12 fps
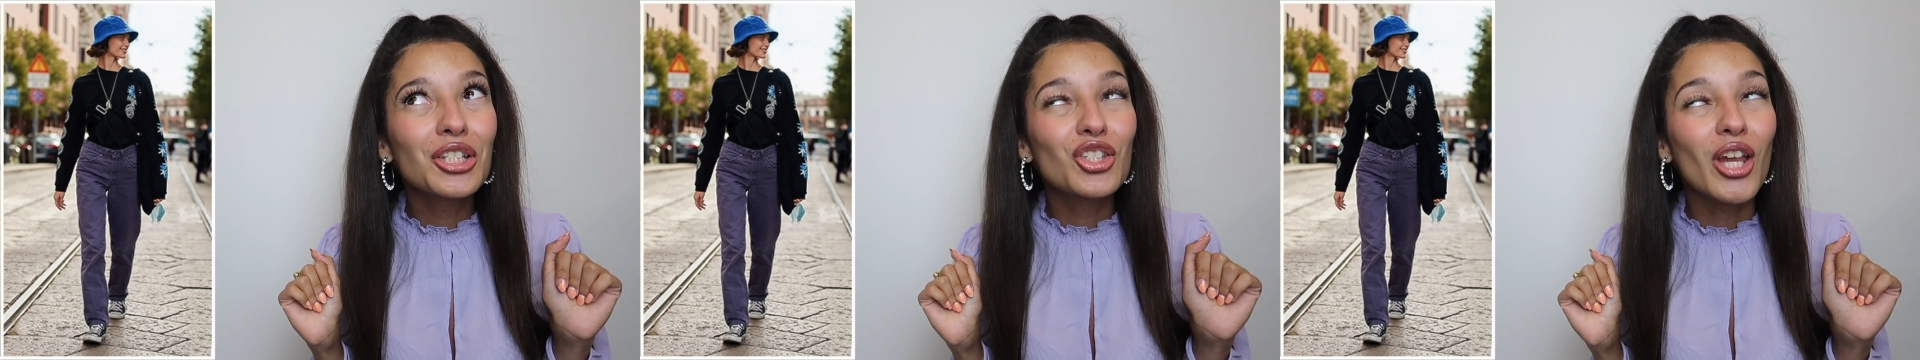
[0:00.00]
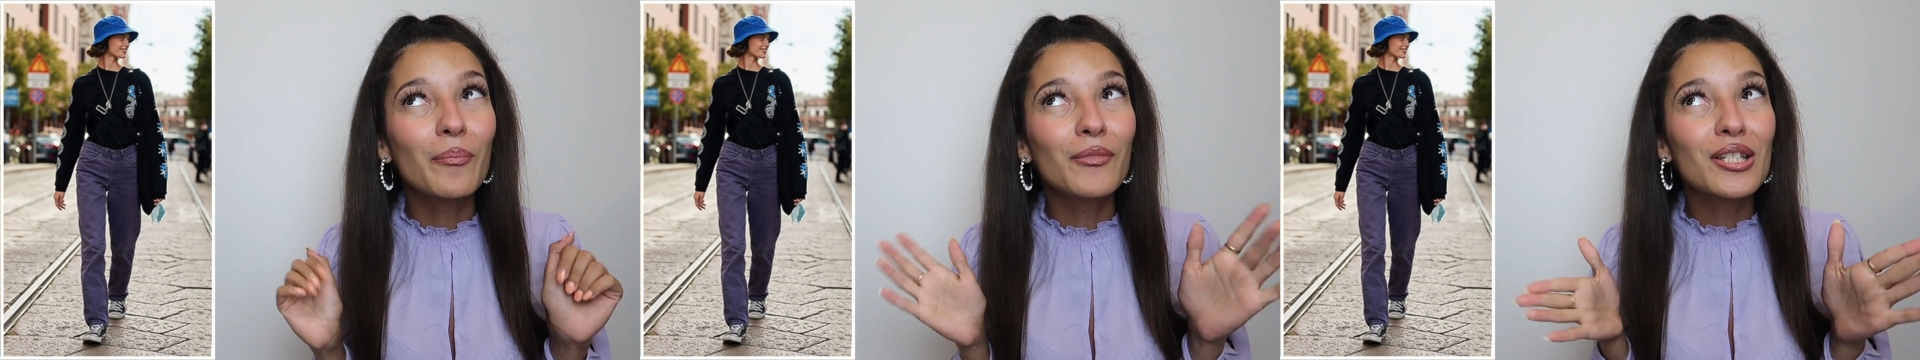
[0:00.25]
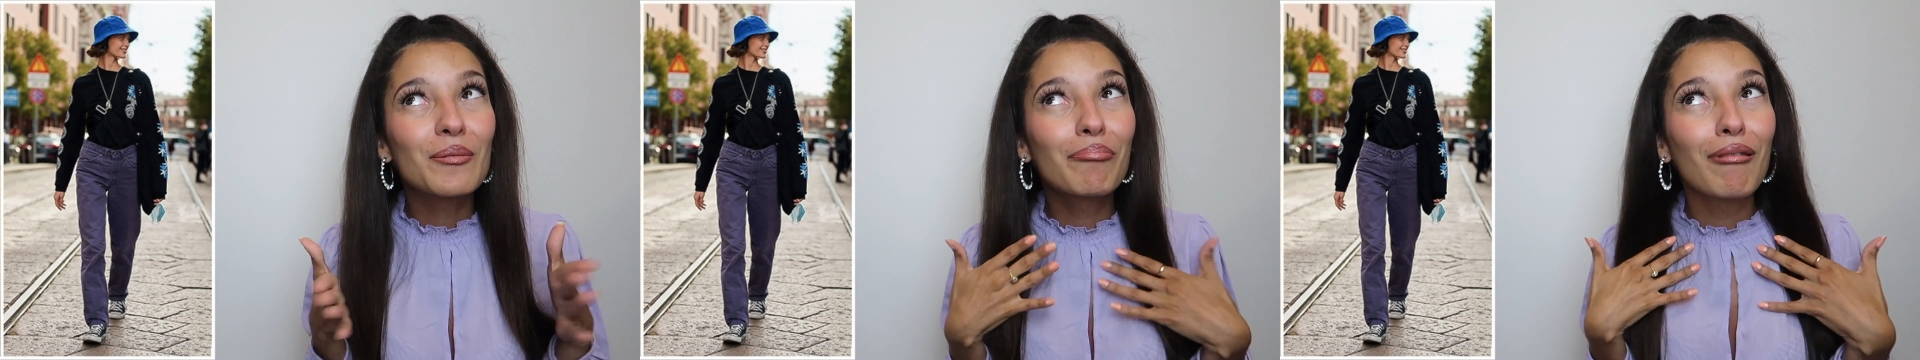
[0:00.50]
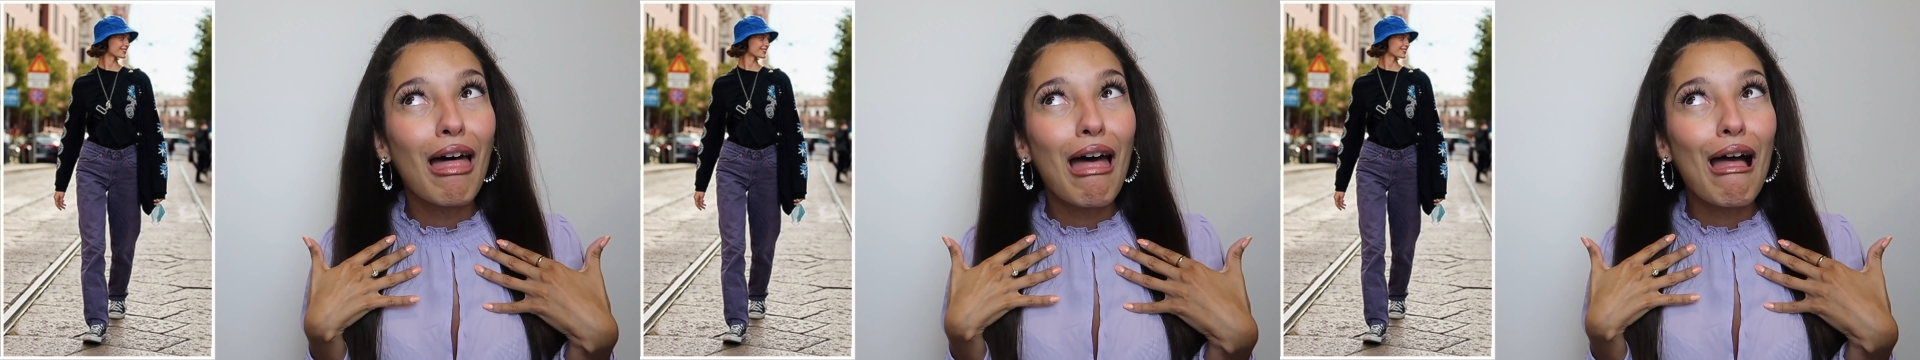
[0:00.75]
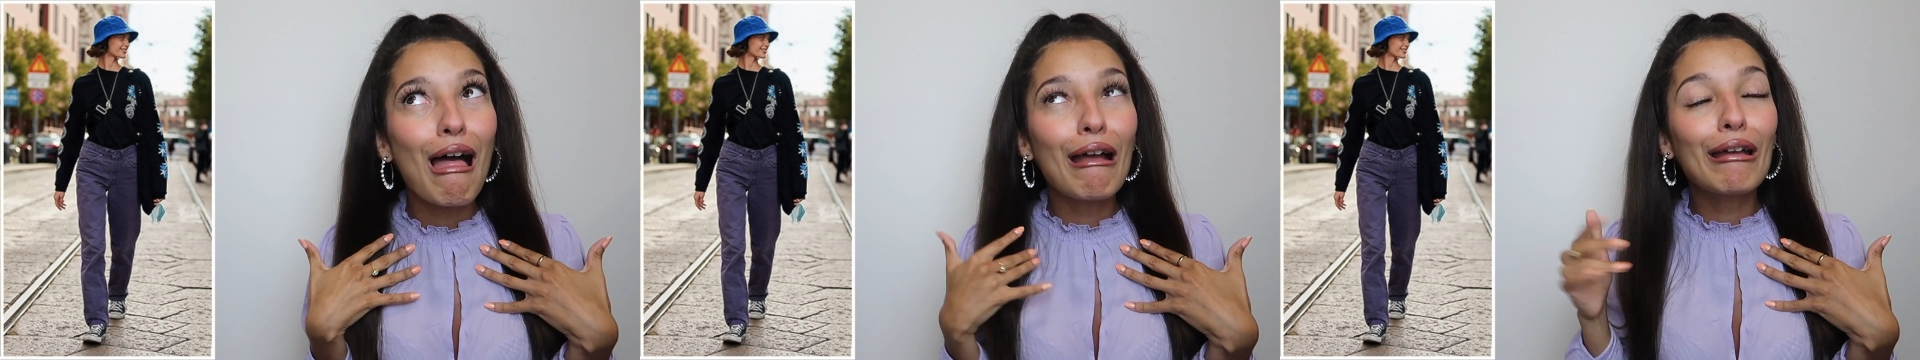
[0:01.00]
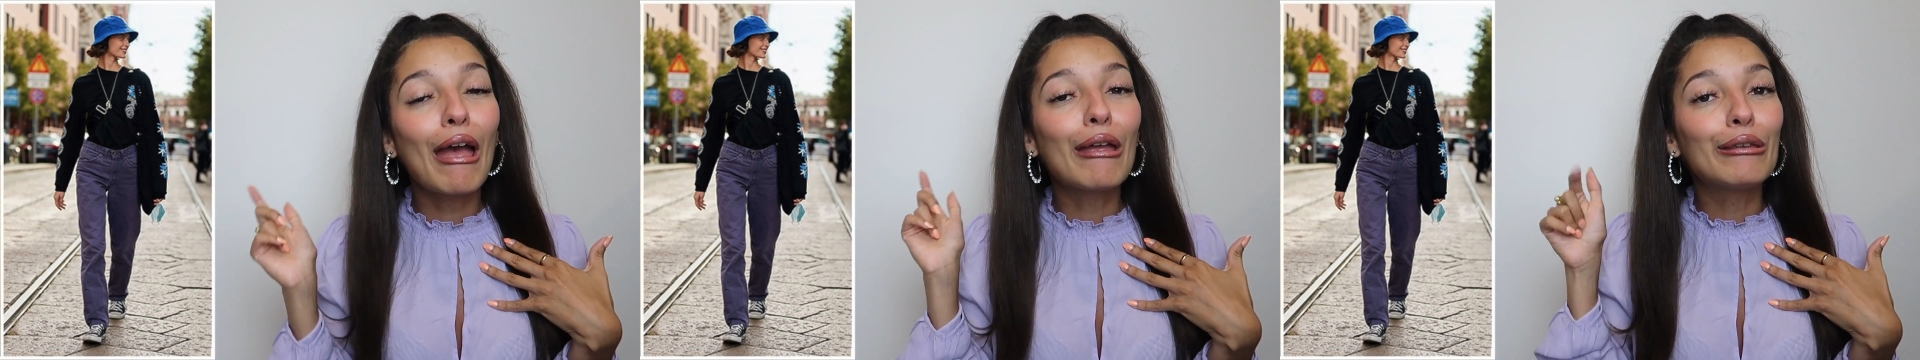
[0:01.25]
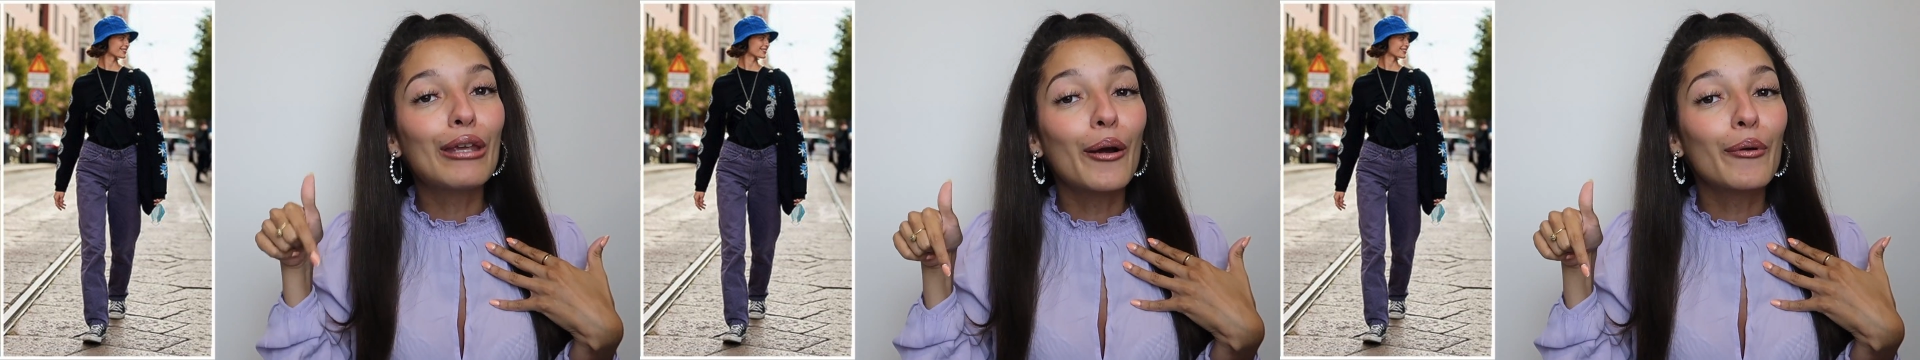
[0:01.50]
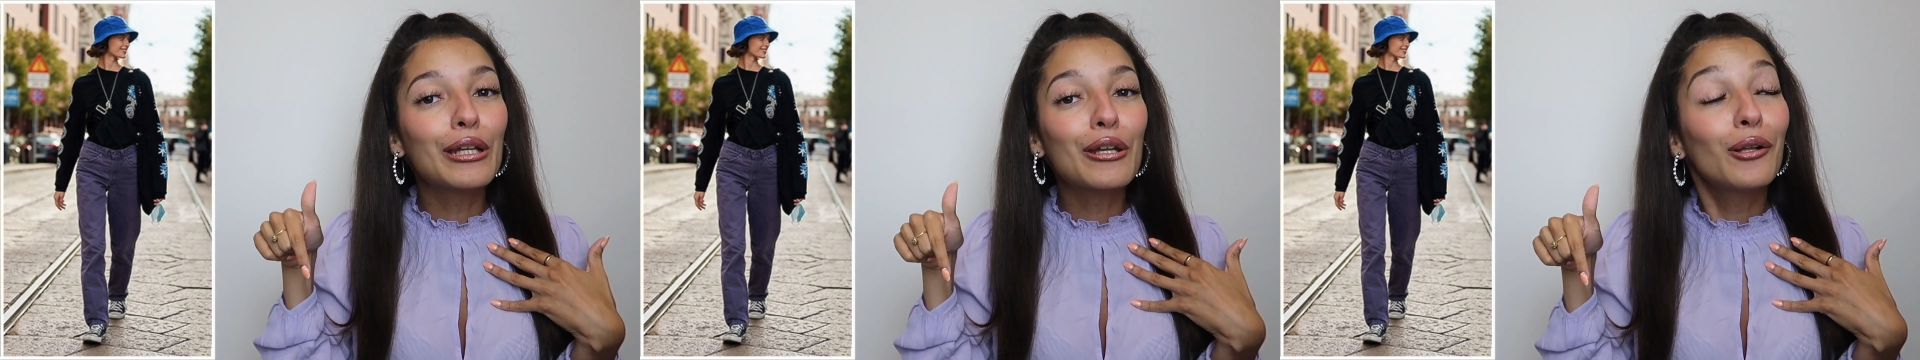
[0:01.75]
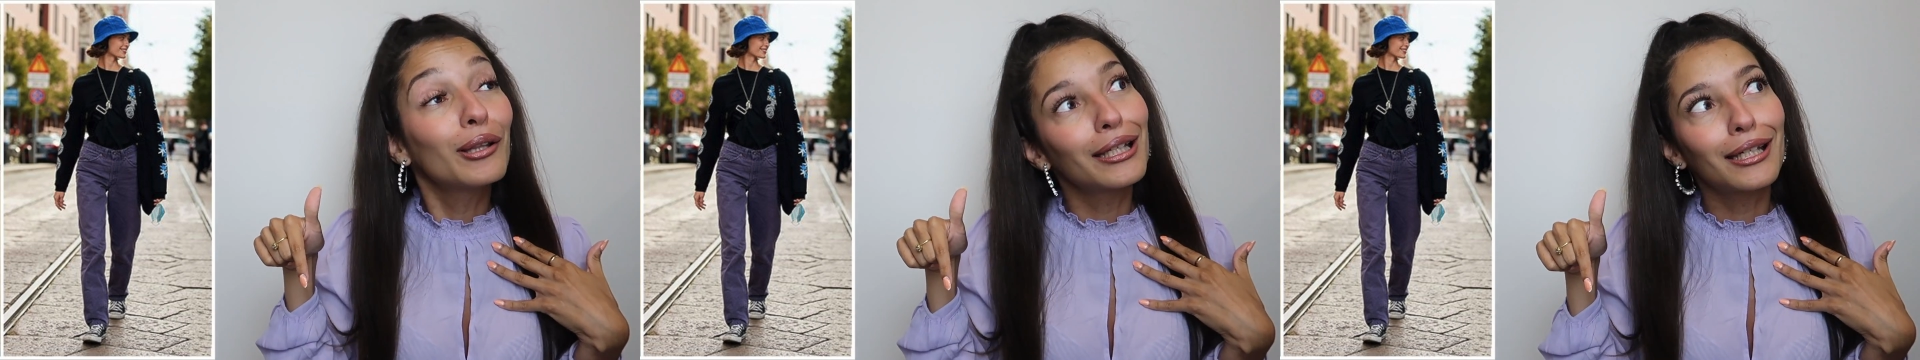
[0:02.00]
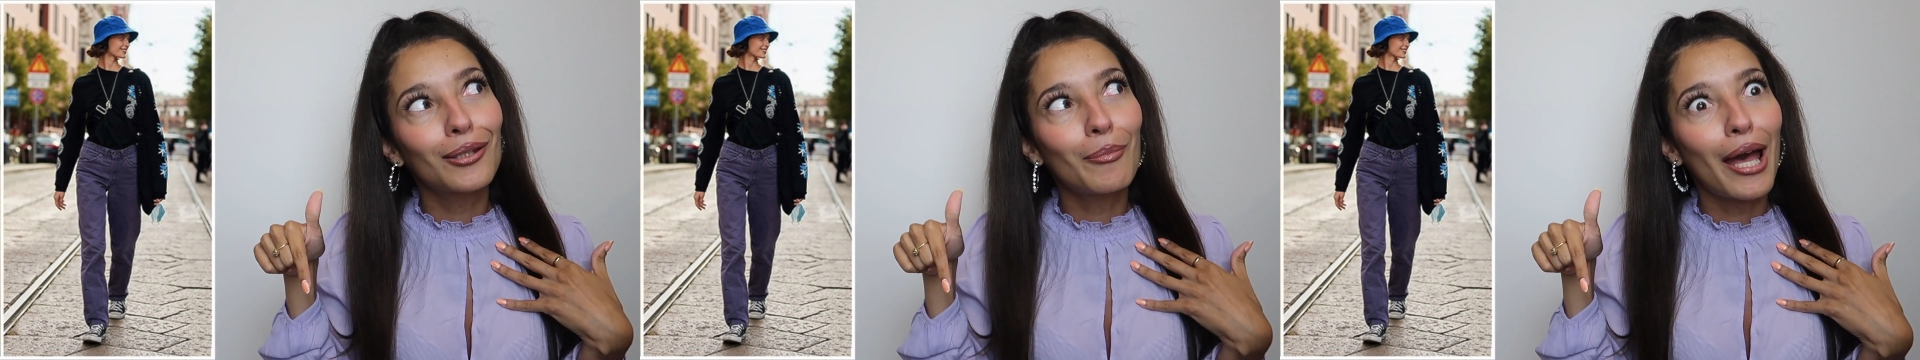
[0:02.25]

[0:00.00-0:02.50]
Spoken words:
Shameless plug, you already know, link in the